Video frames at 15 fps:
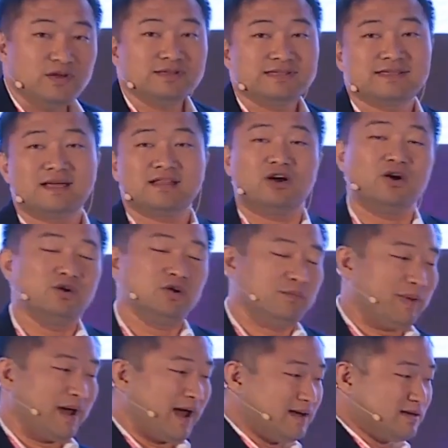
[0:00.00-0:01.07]
you set all your
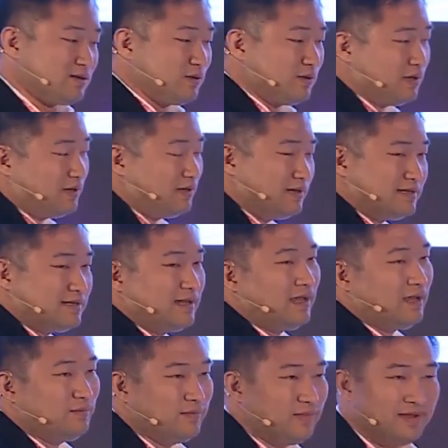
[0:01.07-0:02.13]
password the
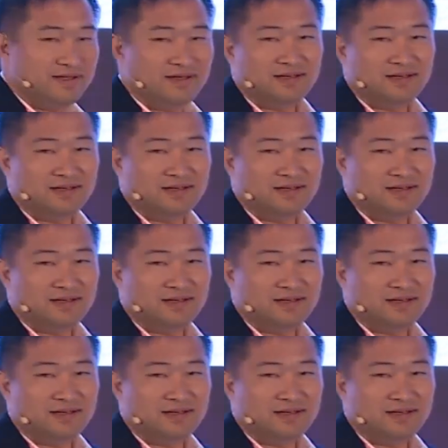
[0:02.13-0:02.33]
same,